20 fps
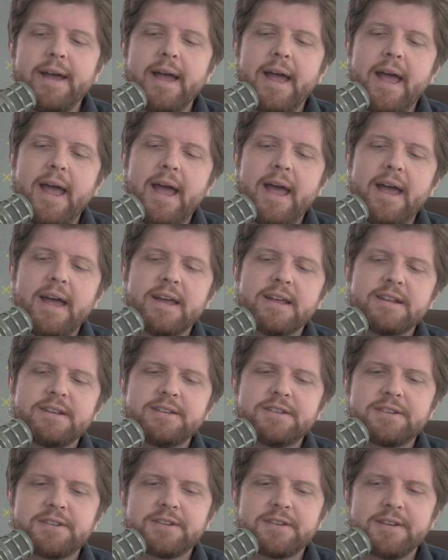
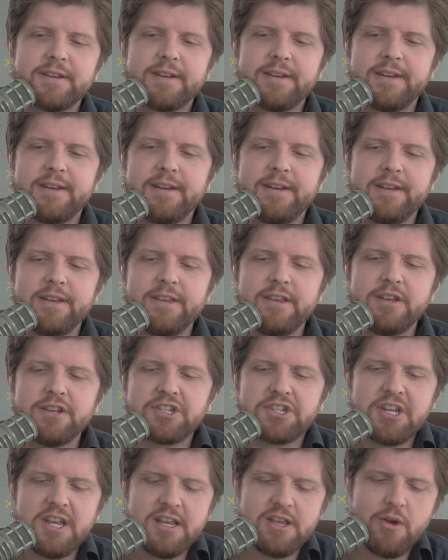And you
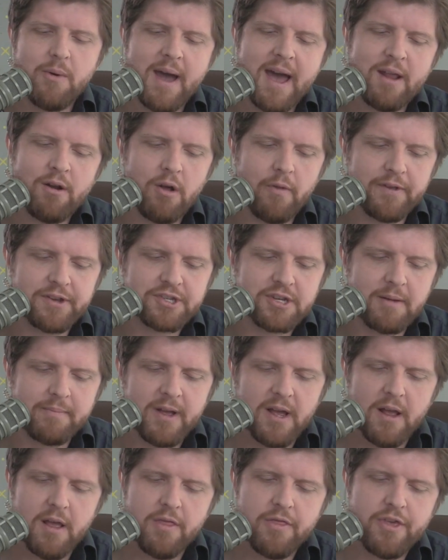see, you add all this up.
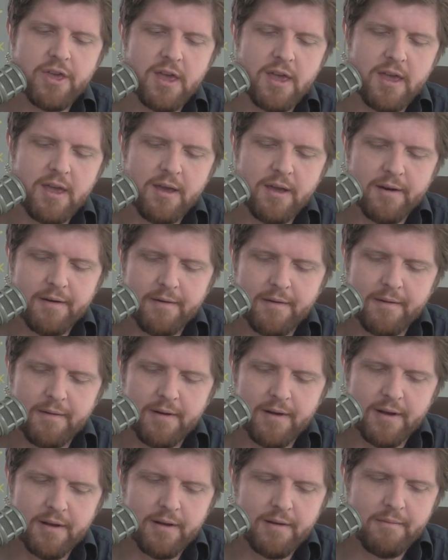The
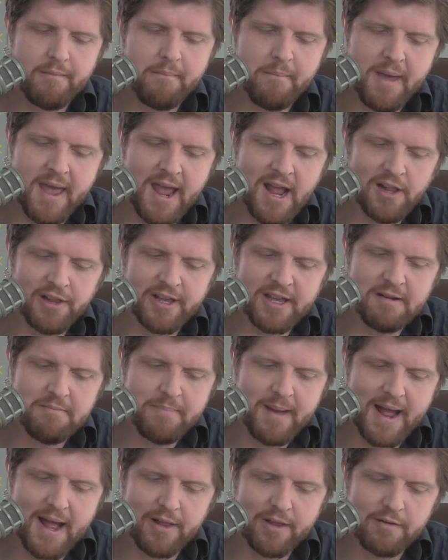mail in
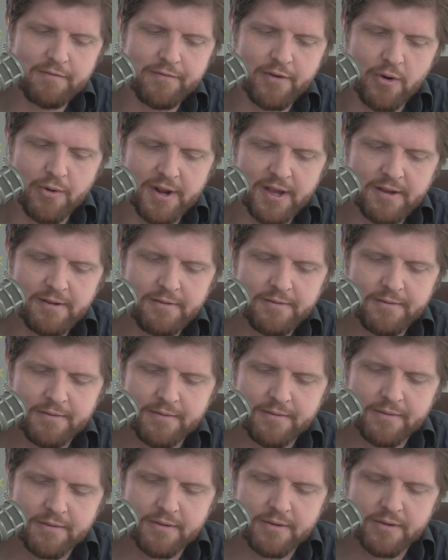ballot voting,
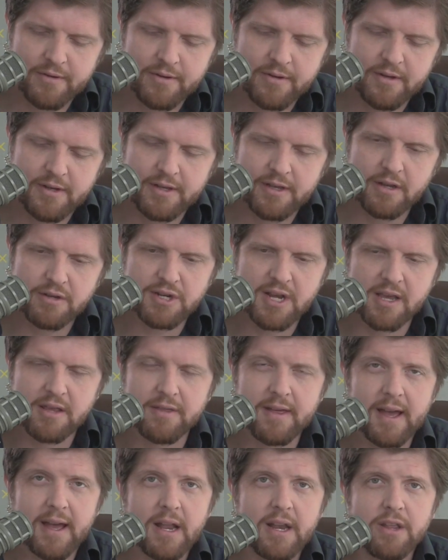you take
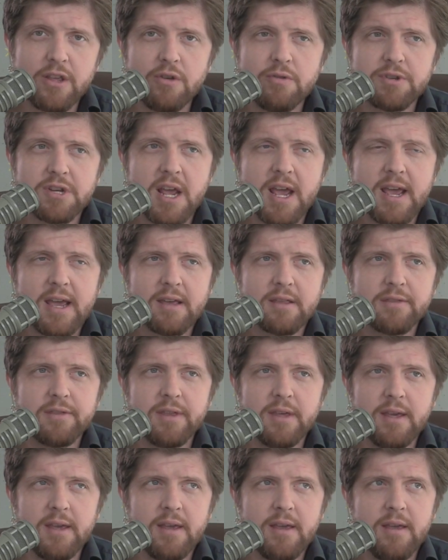that. You take
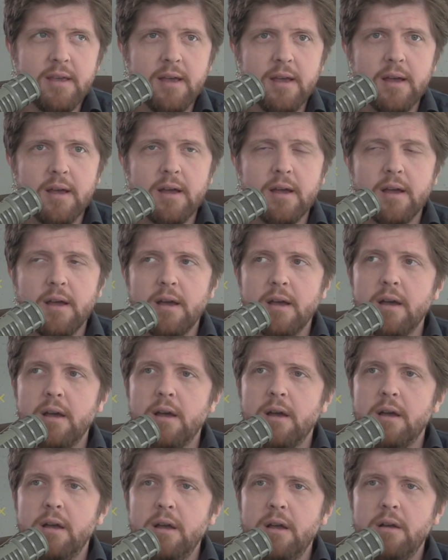the
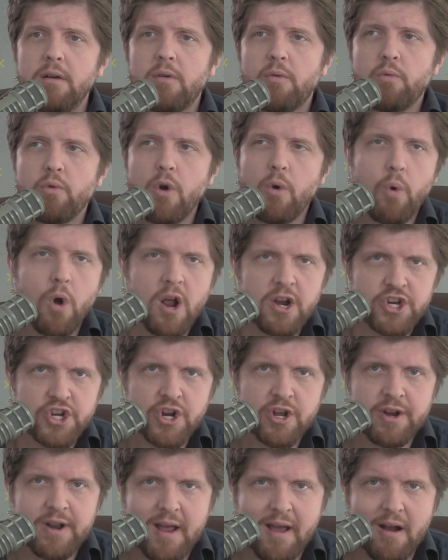R-
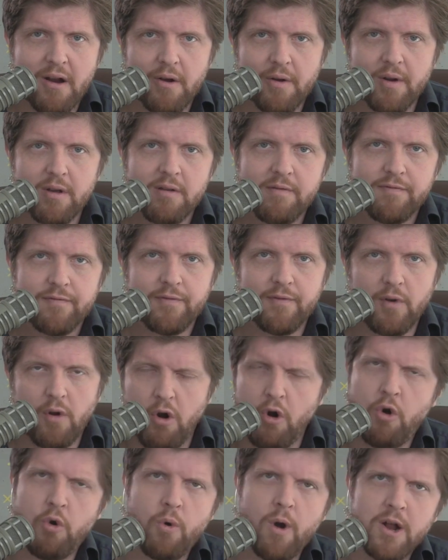Russia narrative.
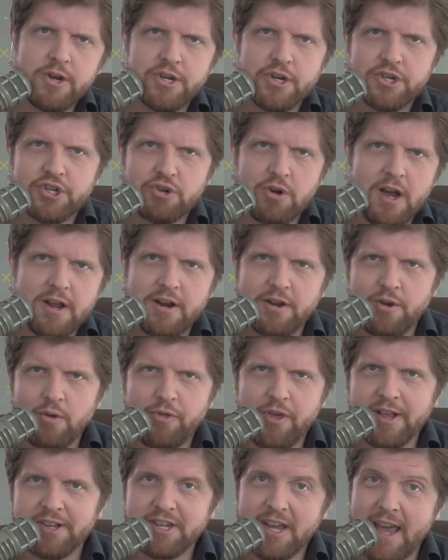Oh, Russia's trying to do
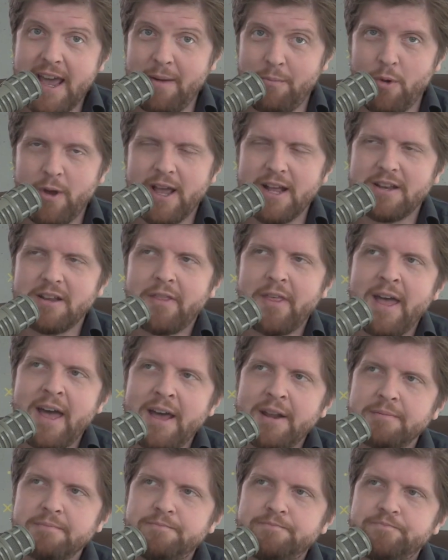things again. We'll get to that.